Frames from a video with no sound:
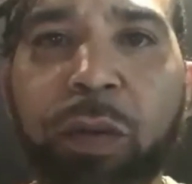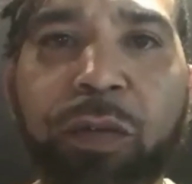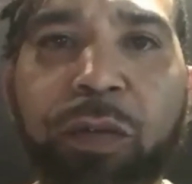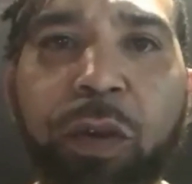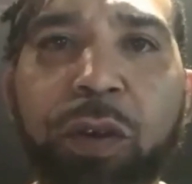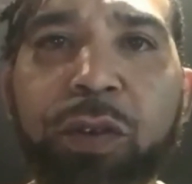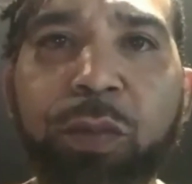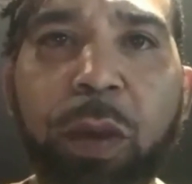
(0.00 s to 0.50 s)
the
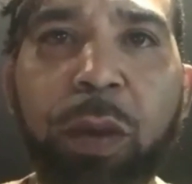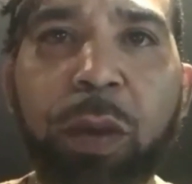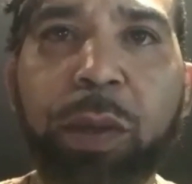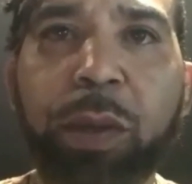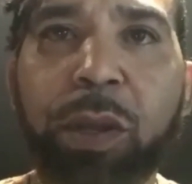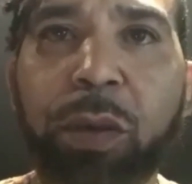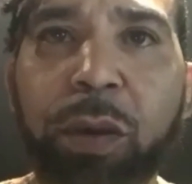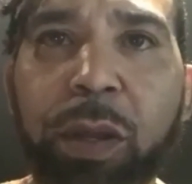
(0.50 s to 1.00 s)
first way we
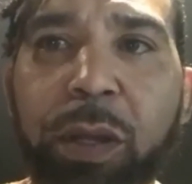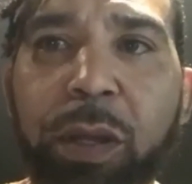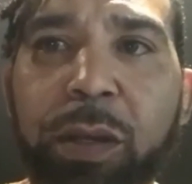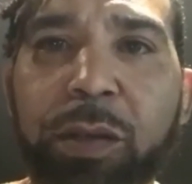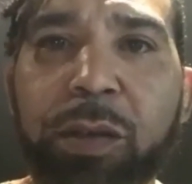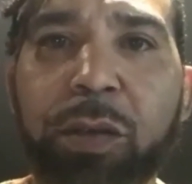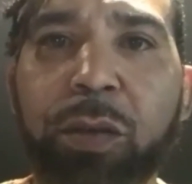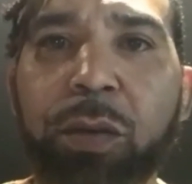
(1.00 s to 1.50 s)
do it
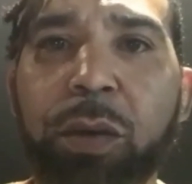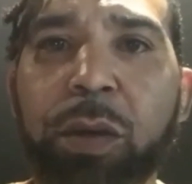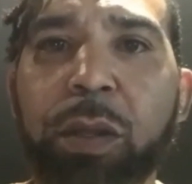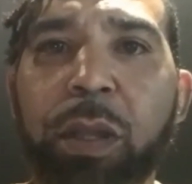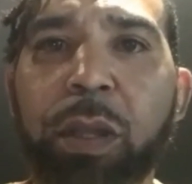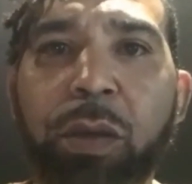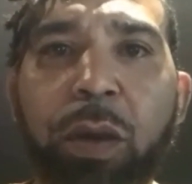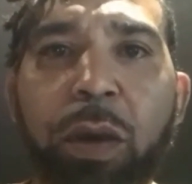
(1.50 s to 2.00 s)
is
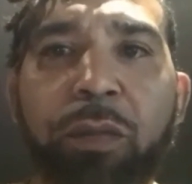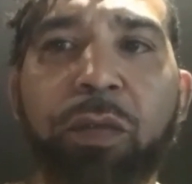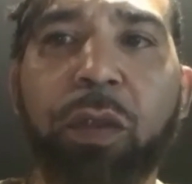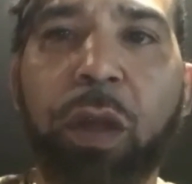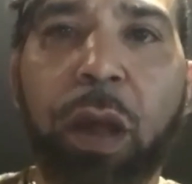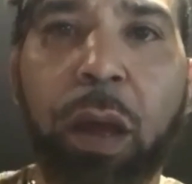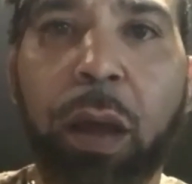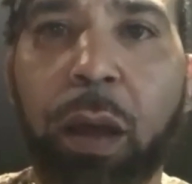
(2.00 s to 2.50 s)
you have
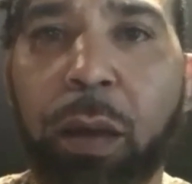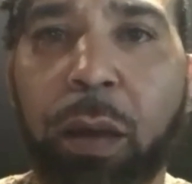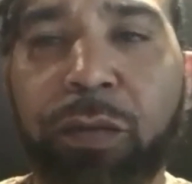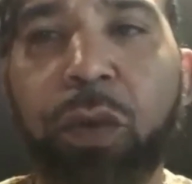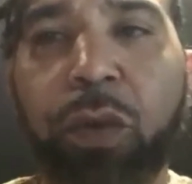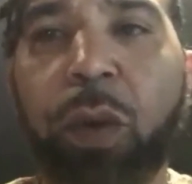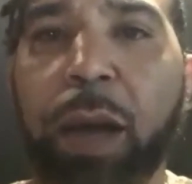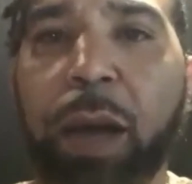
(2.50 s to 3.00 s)
a
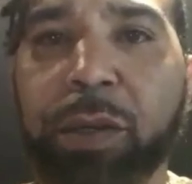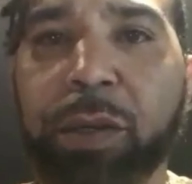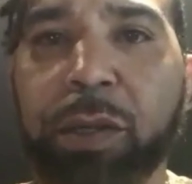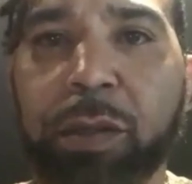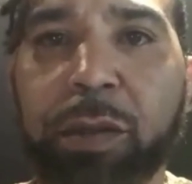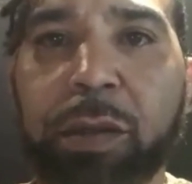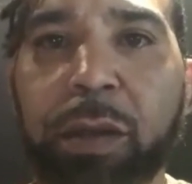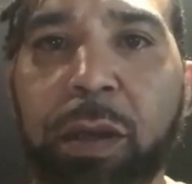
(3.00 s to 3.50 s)
few
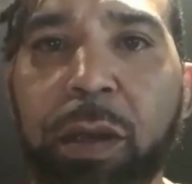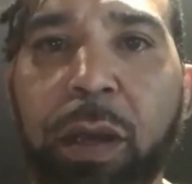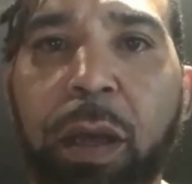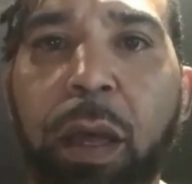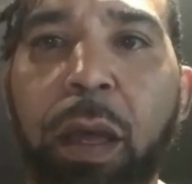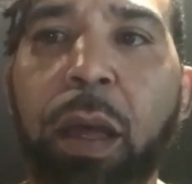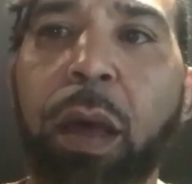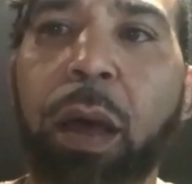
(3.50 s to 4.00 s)
options.
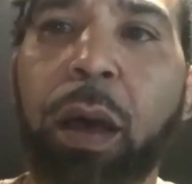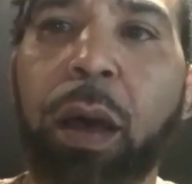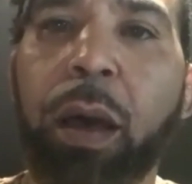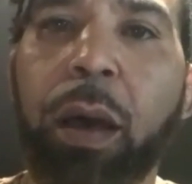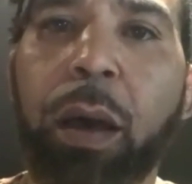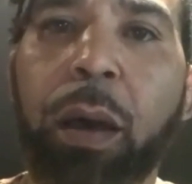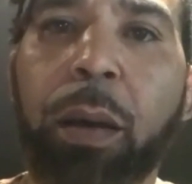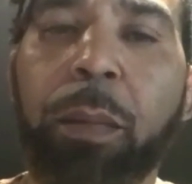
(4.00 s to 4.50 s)

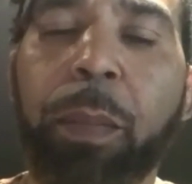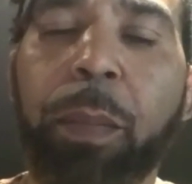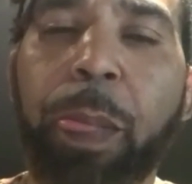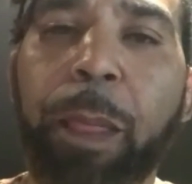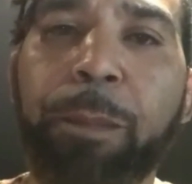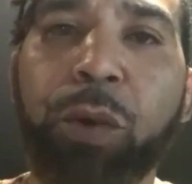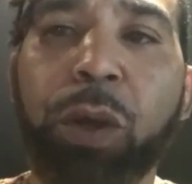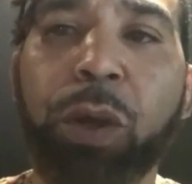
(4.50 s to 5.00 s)

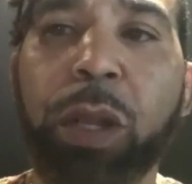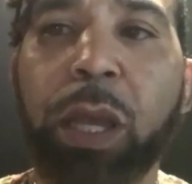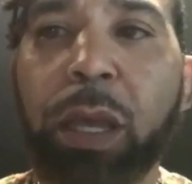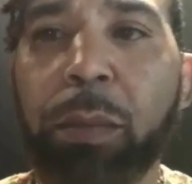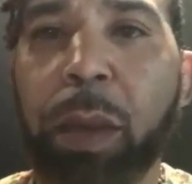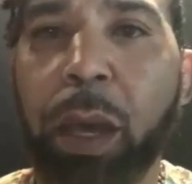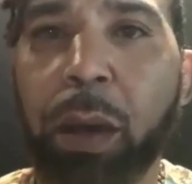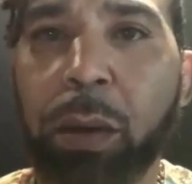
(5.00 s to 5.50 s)
You can
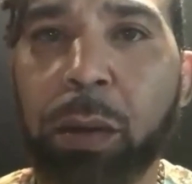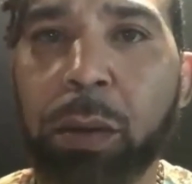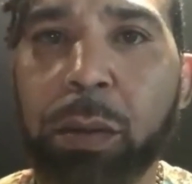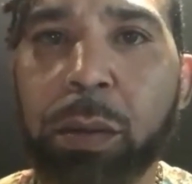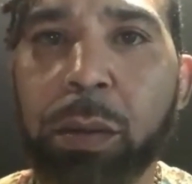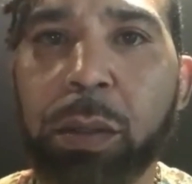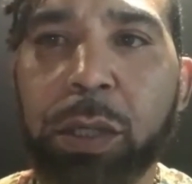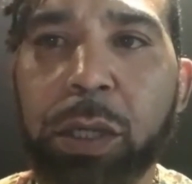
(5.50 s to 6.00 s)
email
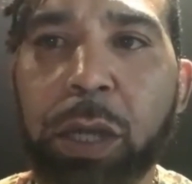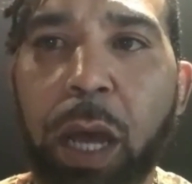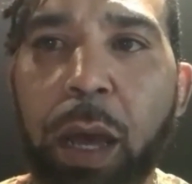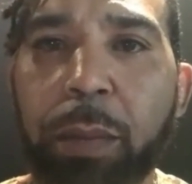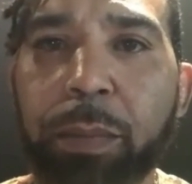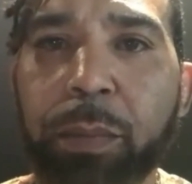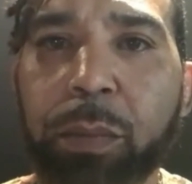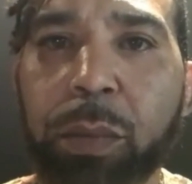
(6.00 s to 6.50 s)
the
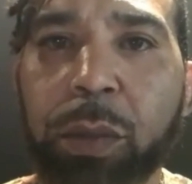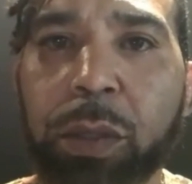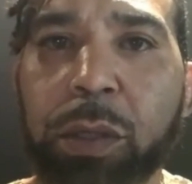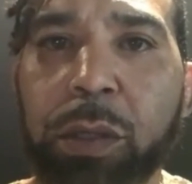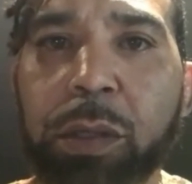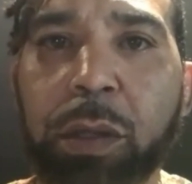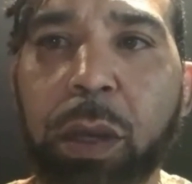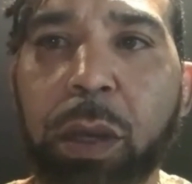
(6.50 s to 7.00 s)
shop, which
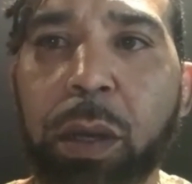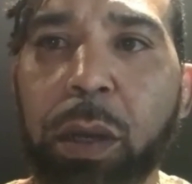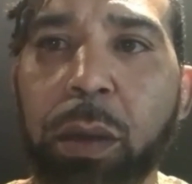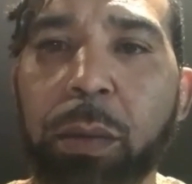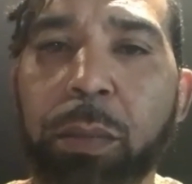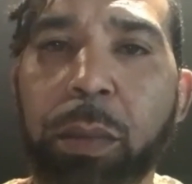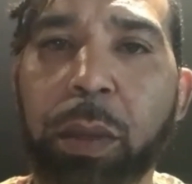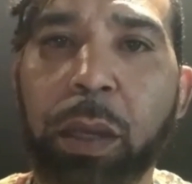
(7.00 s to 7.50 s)
is
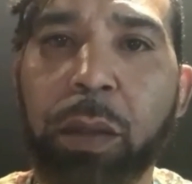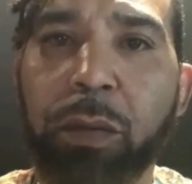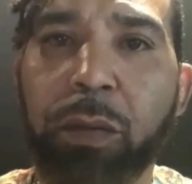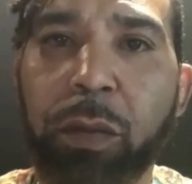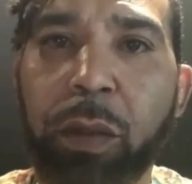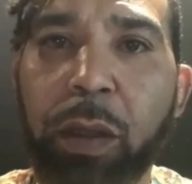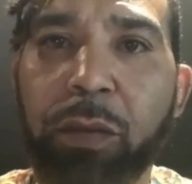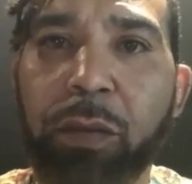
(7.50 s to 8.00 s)

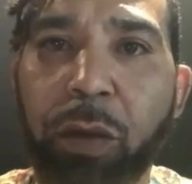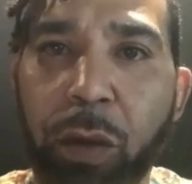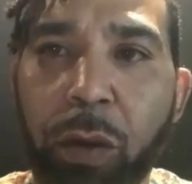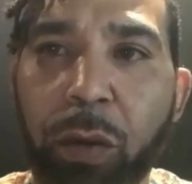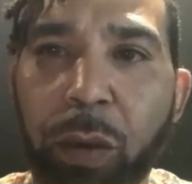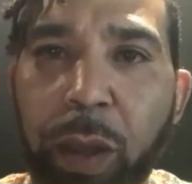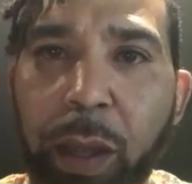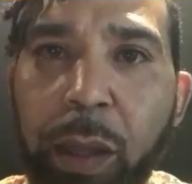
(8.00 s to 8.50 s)

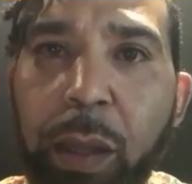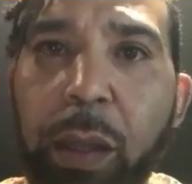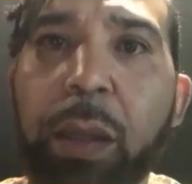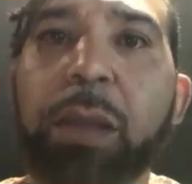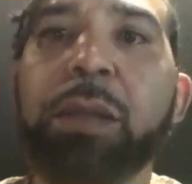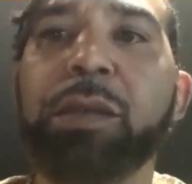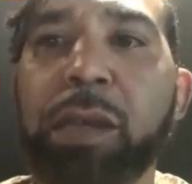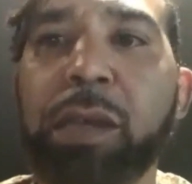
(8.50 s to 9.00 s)
Eternal Ink,
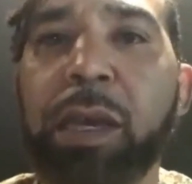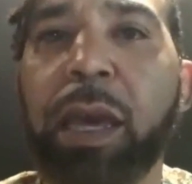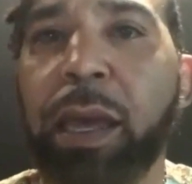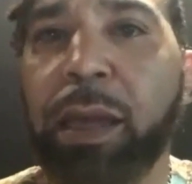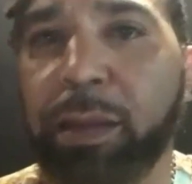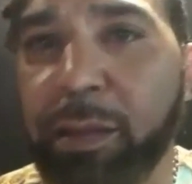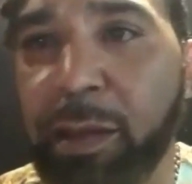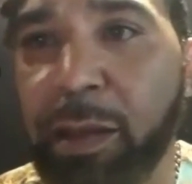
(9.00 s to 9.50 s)

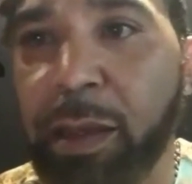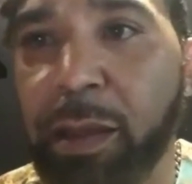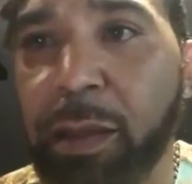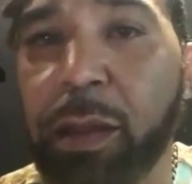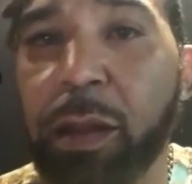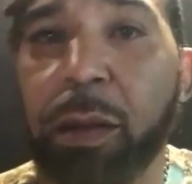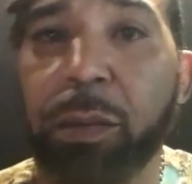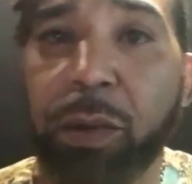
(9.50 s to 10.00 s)
TAT, the
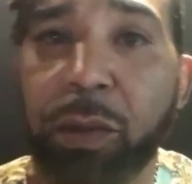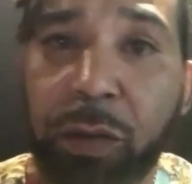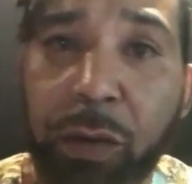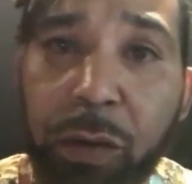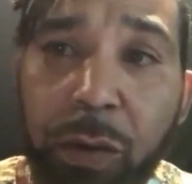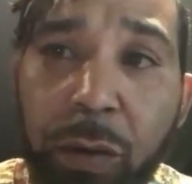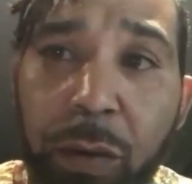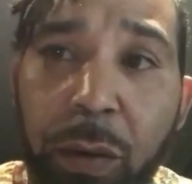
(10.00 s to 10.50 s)
number
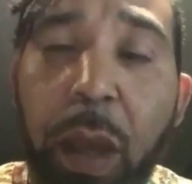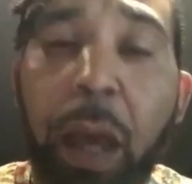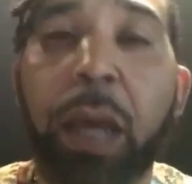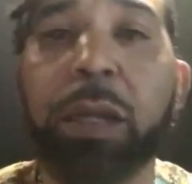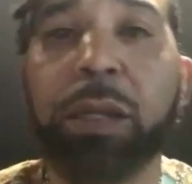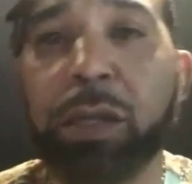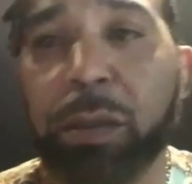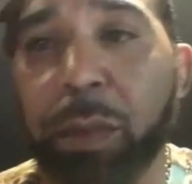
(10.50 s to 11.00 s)
2
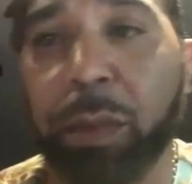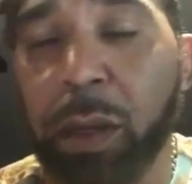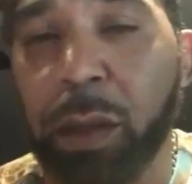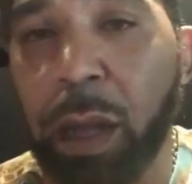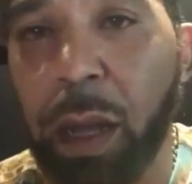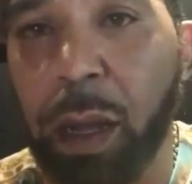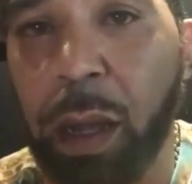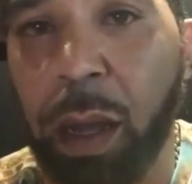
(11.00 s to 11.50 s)
at
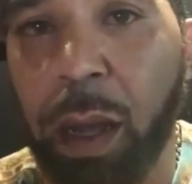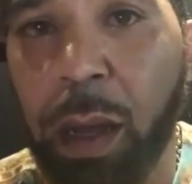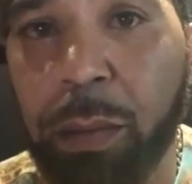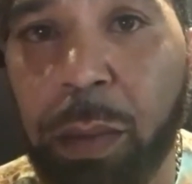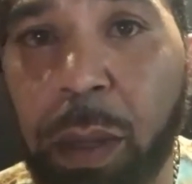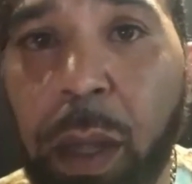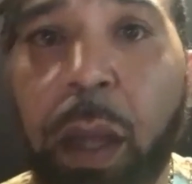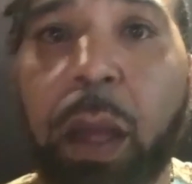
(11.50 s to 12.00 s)

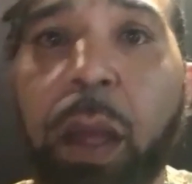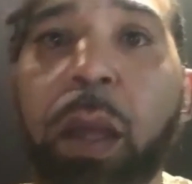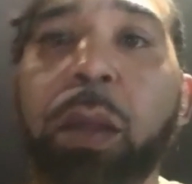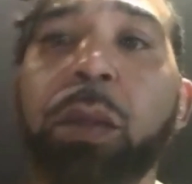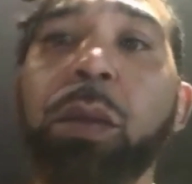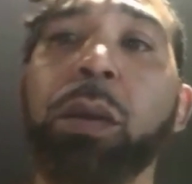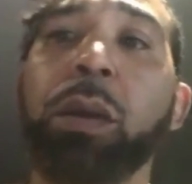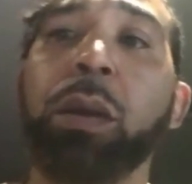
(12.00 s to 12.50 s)
gmail.com.
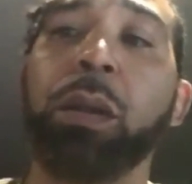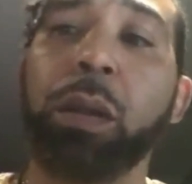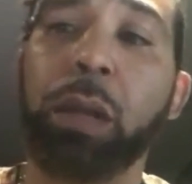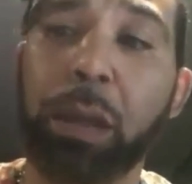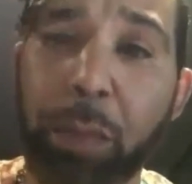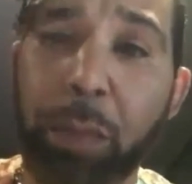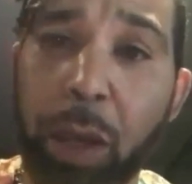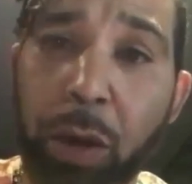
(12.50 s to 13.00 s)
You can
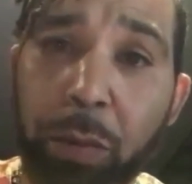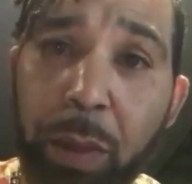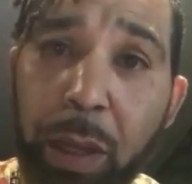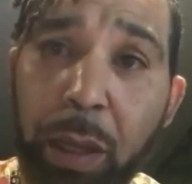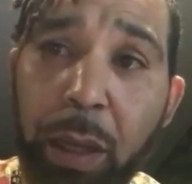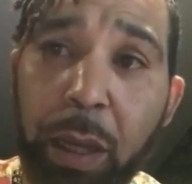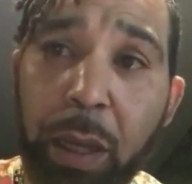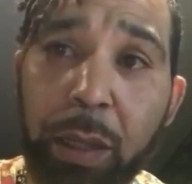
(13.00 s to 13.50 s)
email
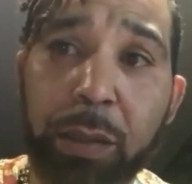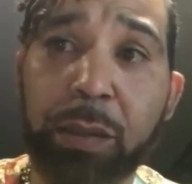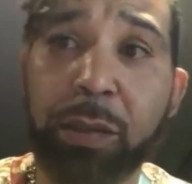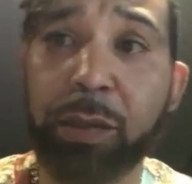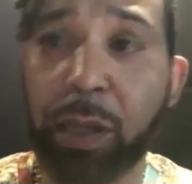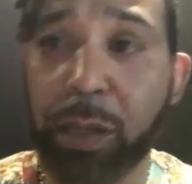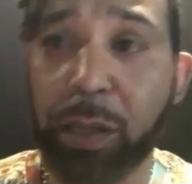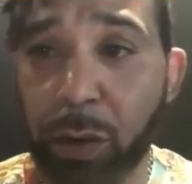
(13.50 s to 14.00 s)
me at
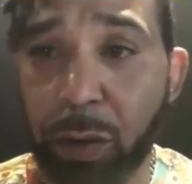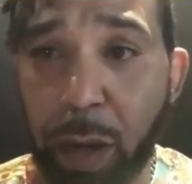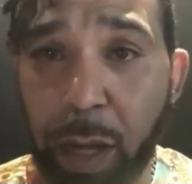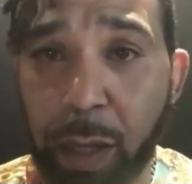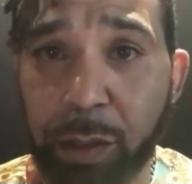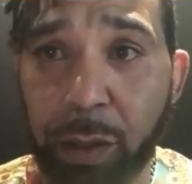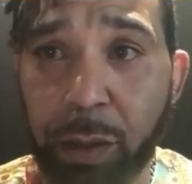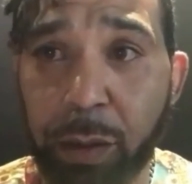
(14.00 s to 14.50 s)
Senor
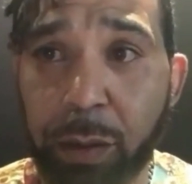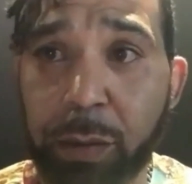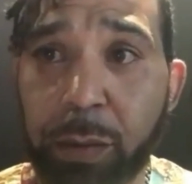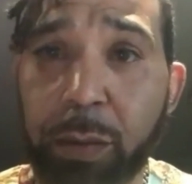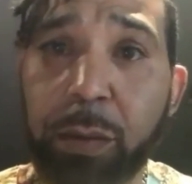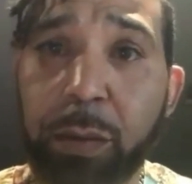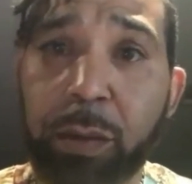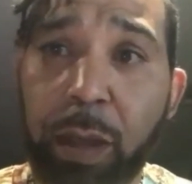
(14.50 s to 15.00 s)
Nacho
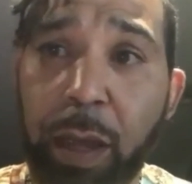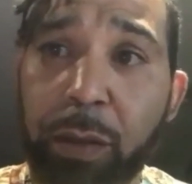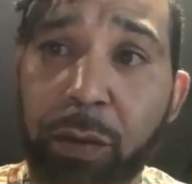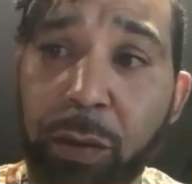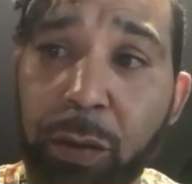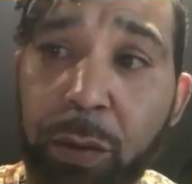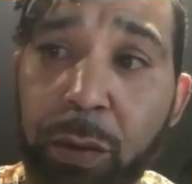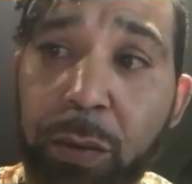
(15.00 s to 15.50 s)

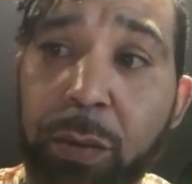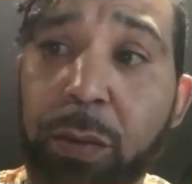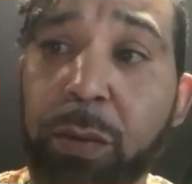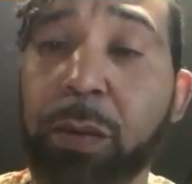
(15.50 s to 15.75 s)
Tattoo